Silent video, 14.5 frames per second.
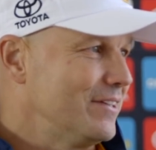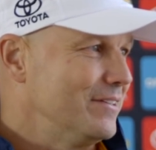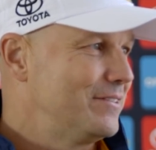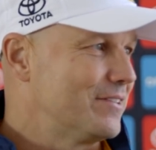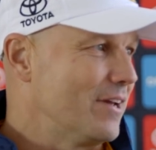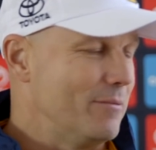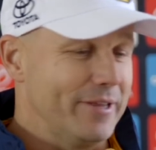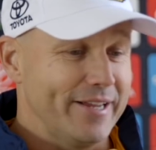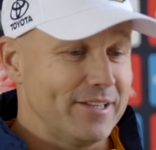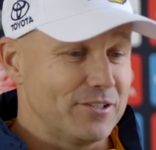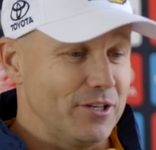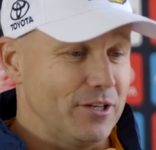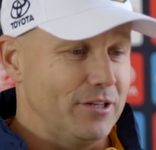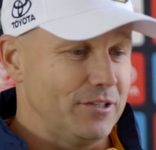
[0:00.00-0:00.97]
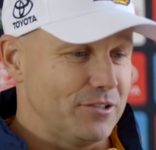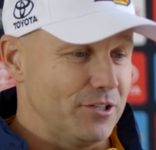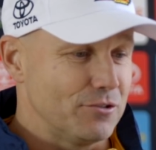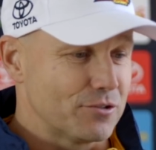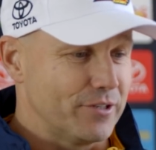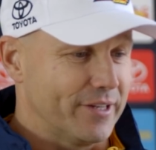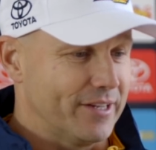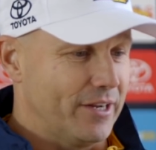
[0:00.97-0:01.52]
Some of that's, it's
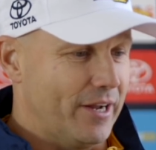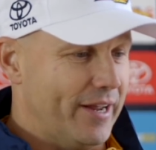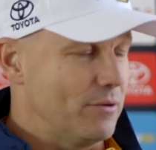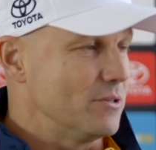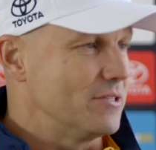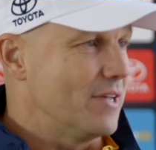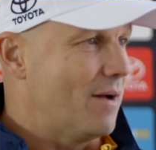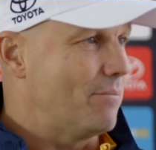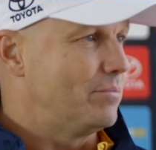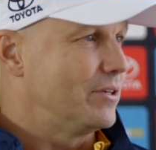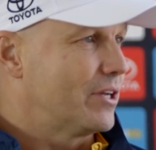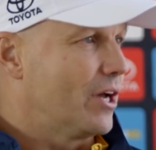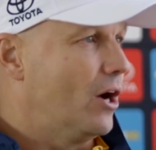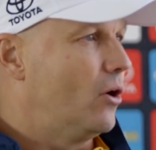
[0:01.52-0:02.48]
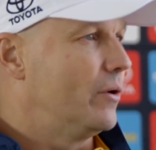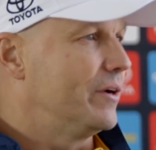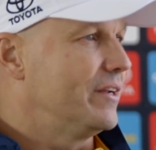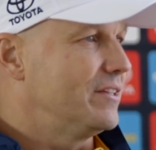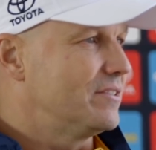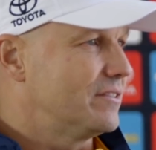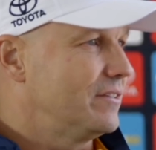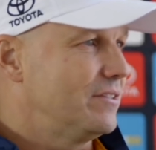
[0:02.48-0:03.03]
interesting, you know, he was up and
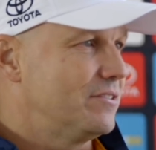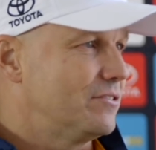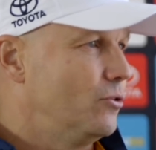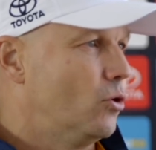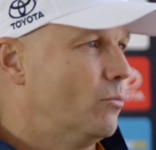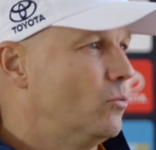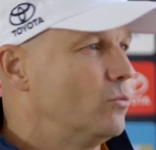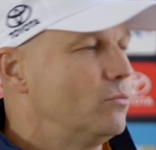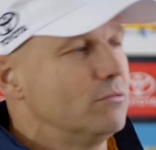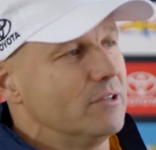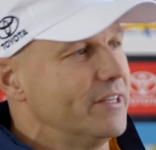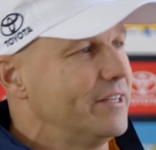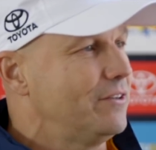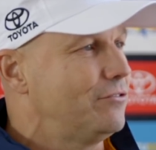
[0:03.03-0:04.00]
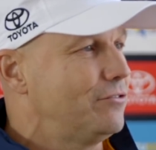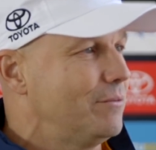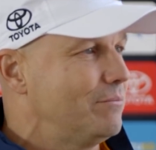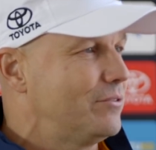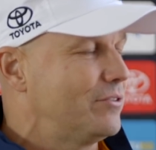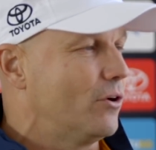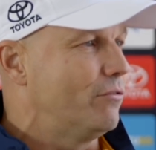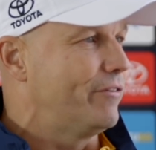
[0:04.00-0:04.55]
going, his normal
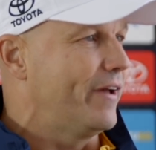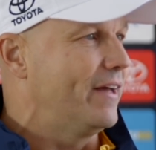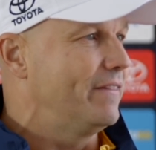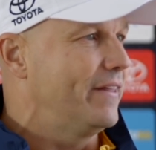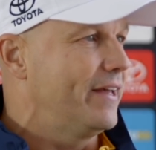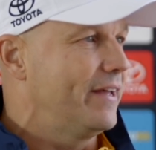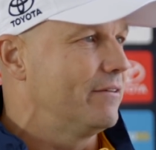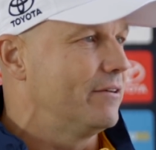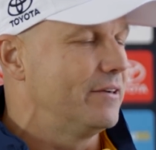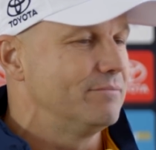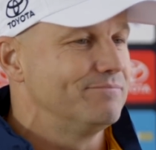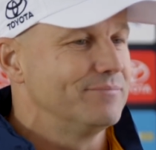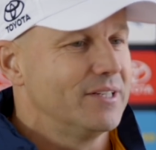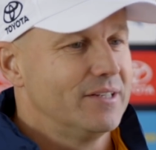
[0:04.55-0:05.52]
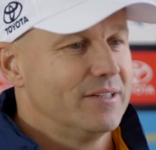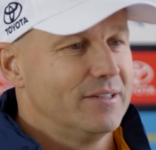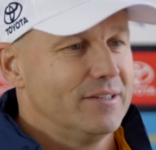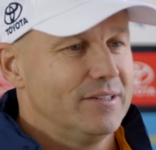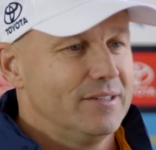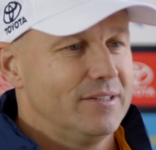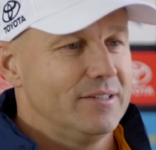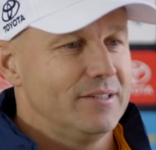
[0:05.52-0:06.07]
leadership self out there, and
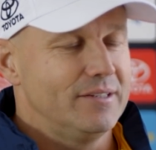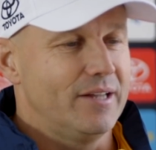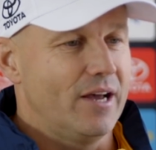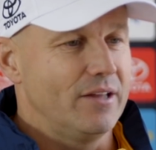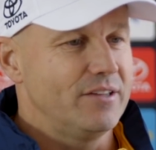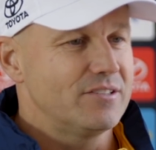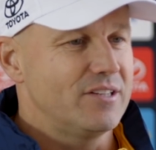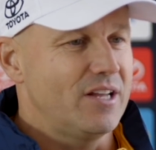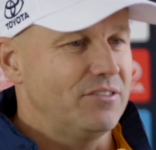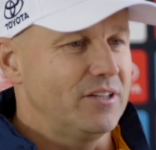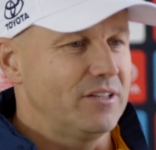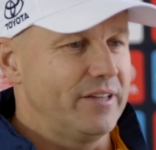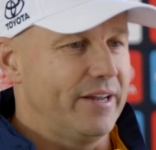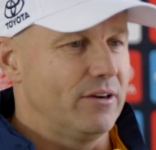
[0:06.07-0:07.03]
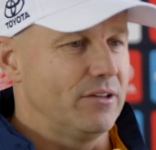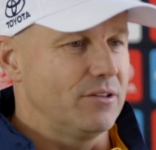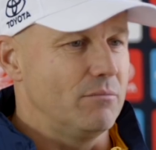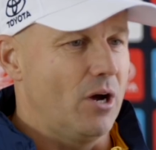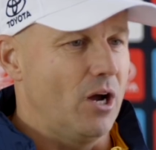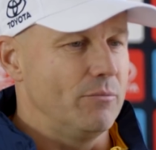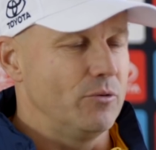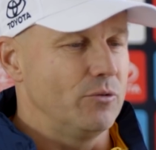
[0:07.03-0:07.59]
no, there's nothing there at the
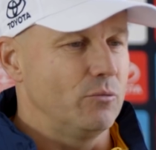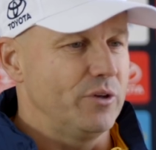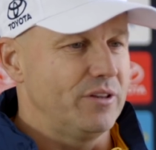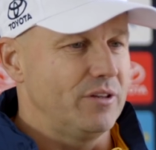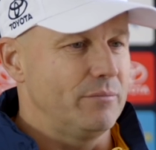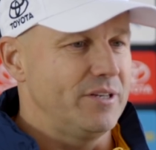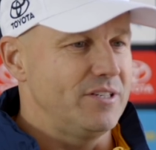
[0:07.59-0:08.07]
moment with him.